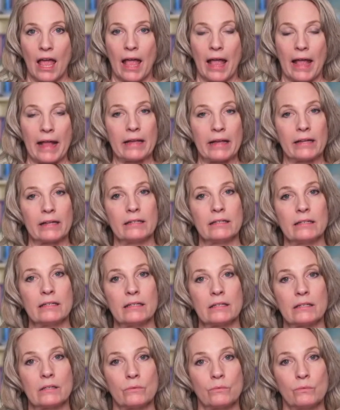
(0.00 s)

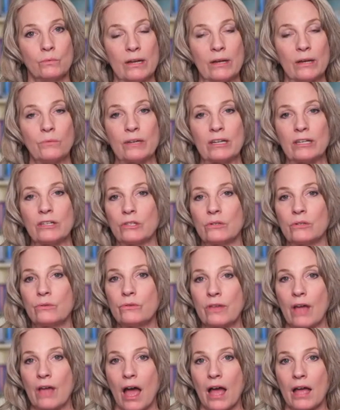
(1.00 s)
And when we do
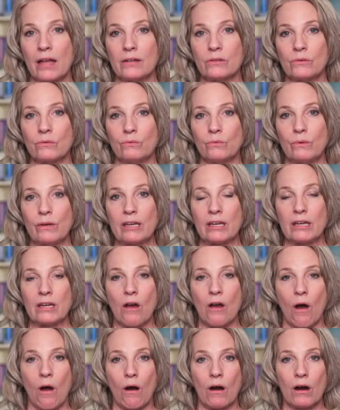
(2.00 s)
that, we
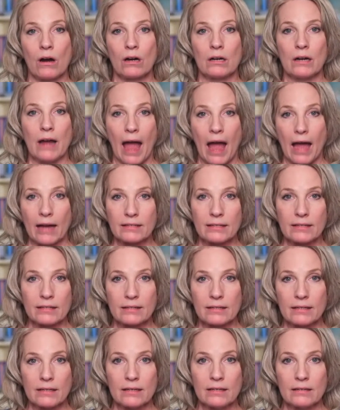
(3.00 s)
are
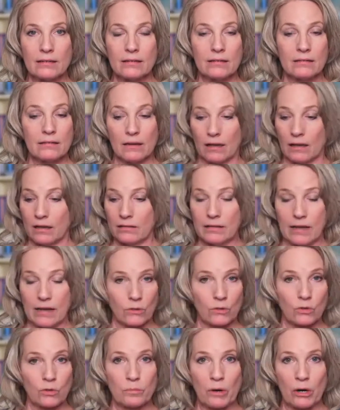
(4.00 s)
accessing a
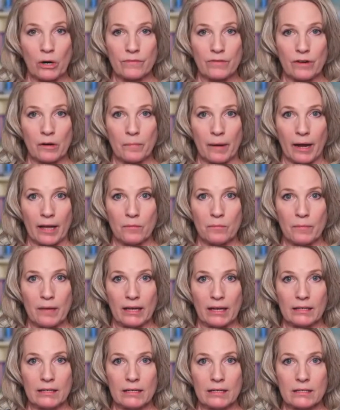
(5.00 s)
natural part of our
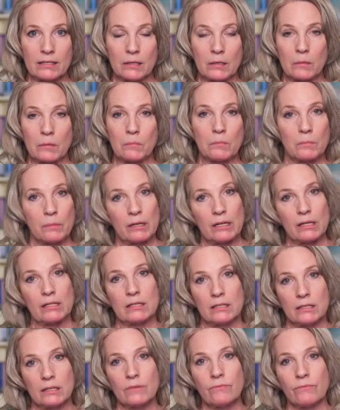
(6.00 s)
biomechanism, but it's
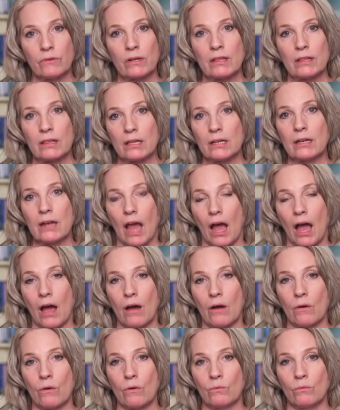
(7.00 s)
different than
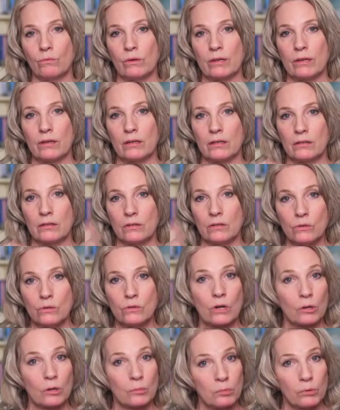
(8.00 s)
how we use
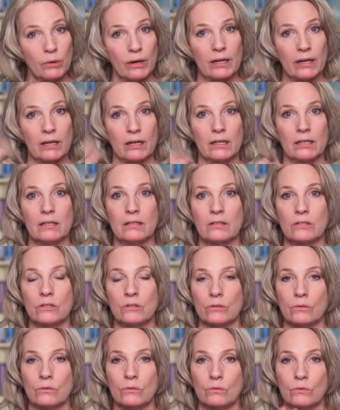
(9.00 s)
our brain
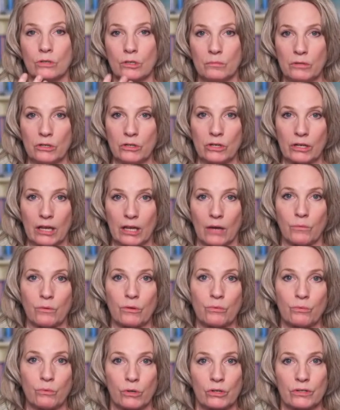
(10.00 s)
to communicate
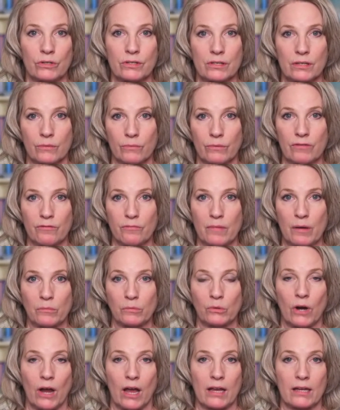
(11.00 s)
with words that we've
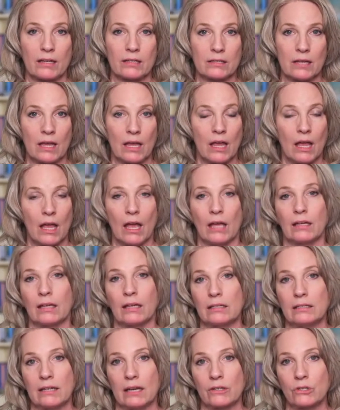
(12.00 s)
memorized and
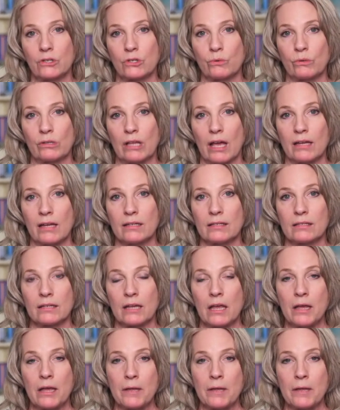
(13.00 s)
contextualized.